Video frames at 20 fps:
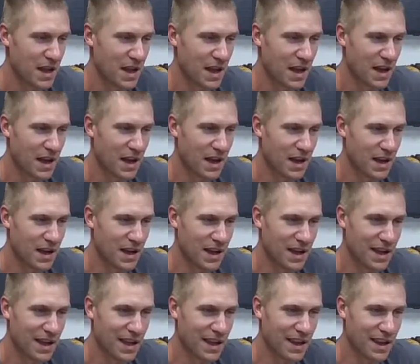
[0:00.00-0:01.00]
I
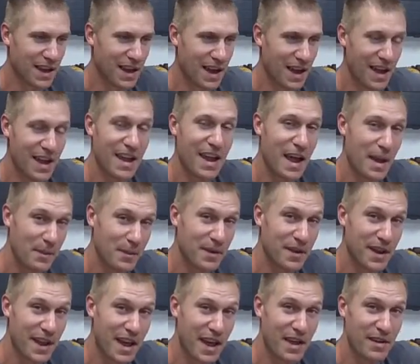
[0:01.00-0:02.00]
happen
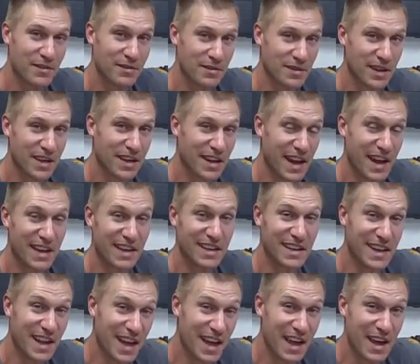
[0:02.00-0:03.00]
to have a
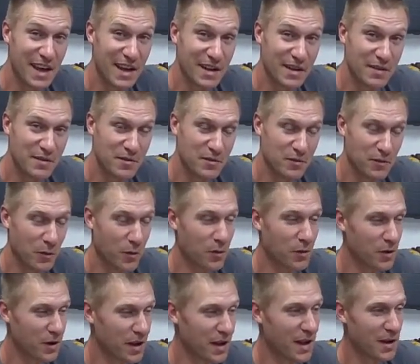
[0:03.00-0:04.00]
99
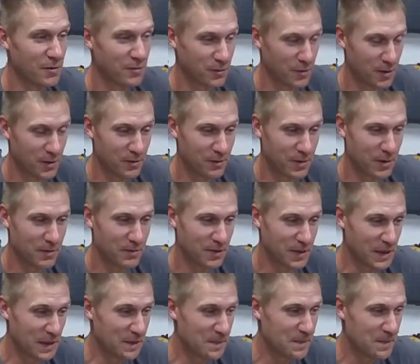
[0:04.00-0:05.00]
Ford F150,